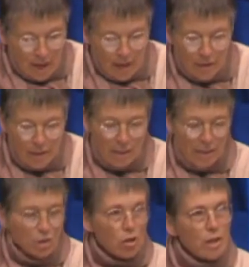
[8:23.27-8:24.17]
and these
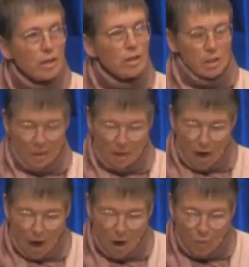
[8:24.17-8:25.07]
interests
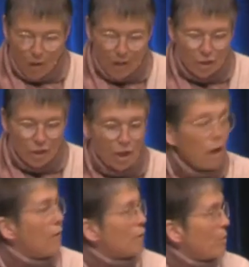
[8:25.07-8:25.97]
are well
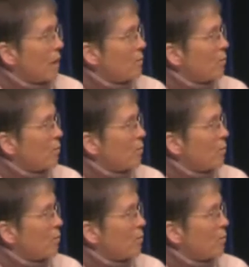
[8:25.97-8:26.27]
served by the